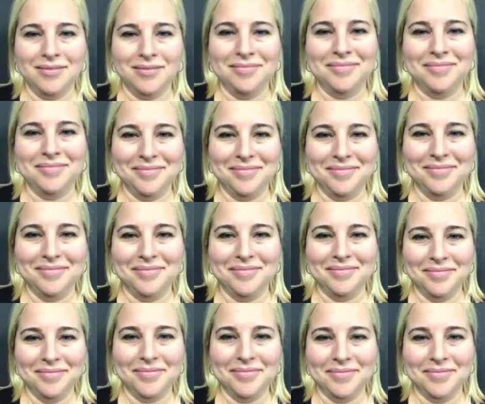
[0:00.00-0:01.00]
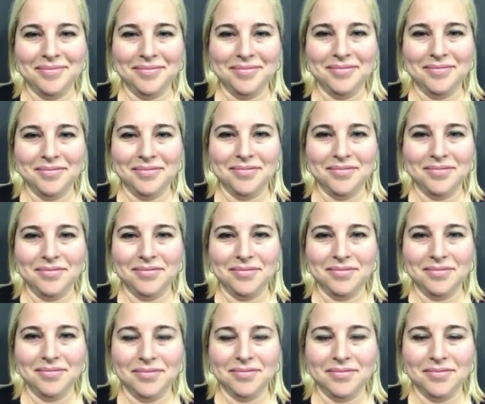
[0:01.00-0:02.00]

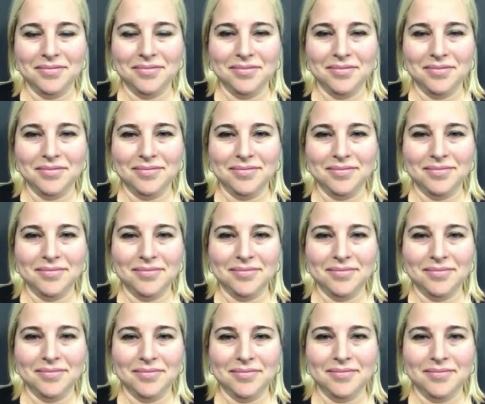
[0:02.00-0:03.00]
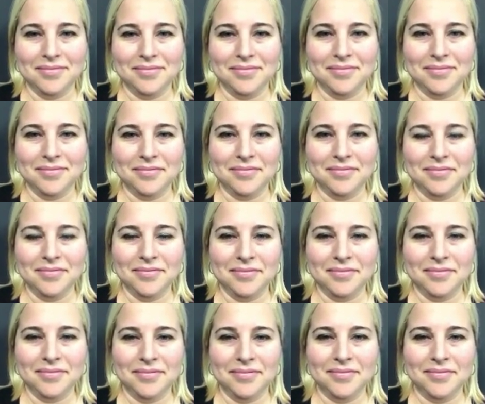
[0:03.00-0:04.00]

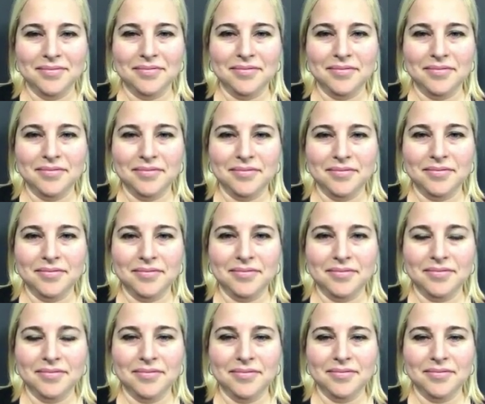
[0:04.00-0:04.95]
(not speaking)